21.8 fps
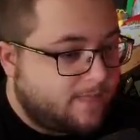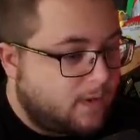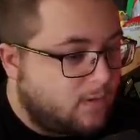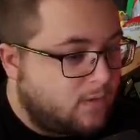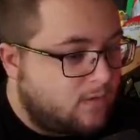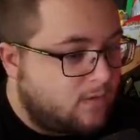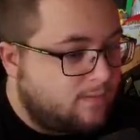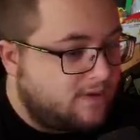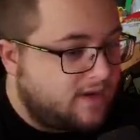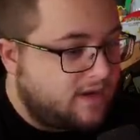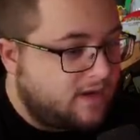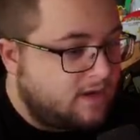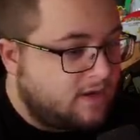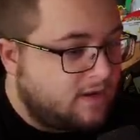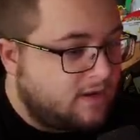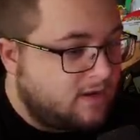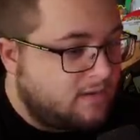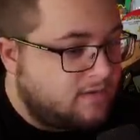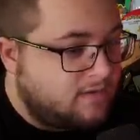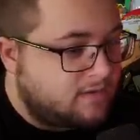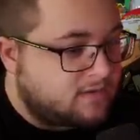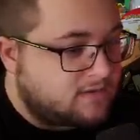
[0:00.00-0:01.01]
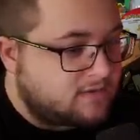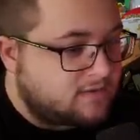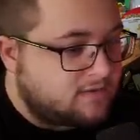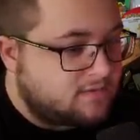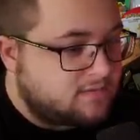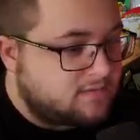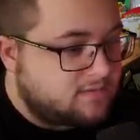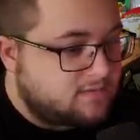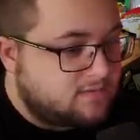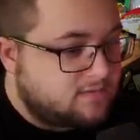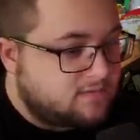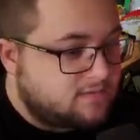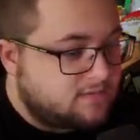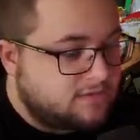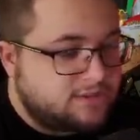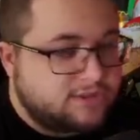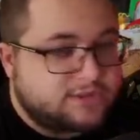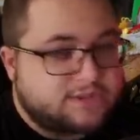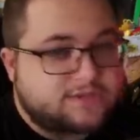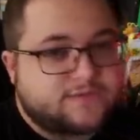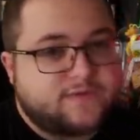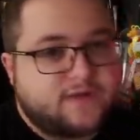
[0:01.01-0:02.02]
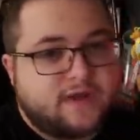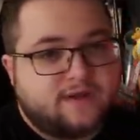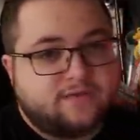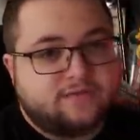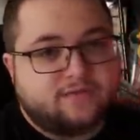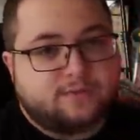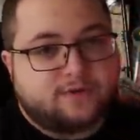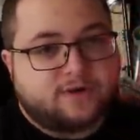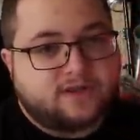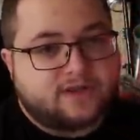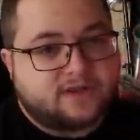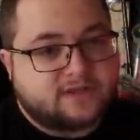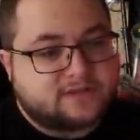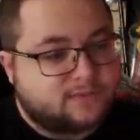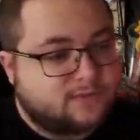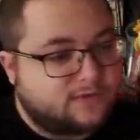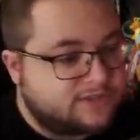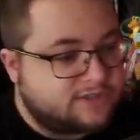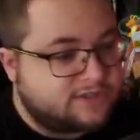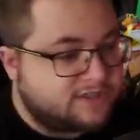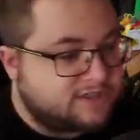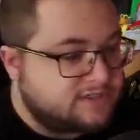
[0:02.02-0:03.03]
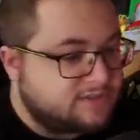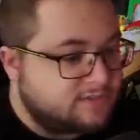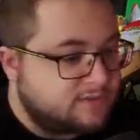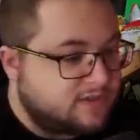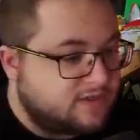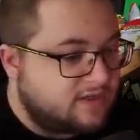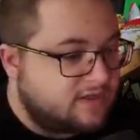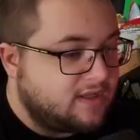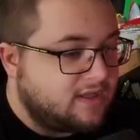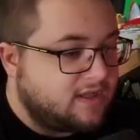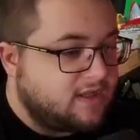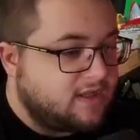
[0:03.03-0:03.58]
Oh, my lord. Just for everybody that's watching as well.